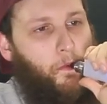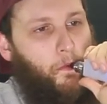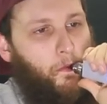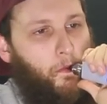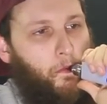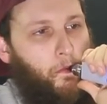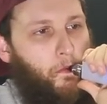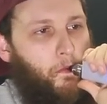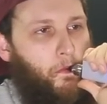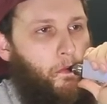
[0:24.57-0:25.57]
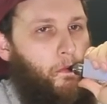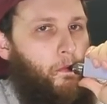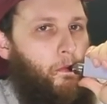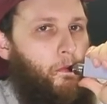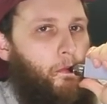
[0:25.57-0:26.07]

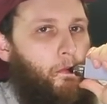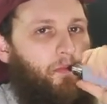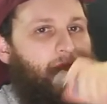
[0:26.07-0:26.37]
Nothing is said.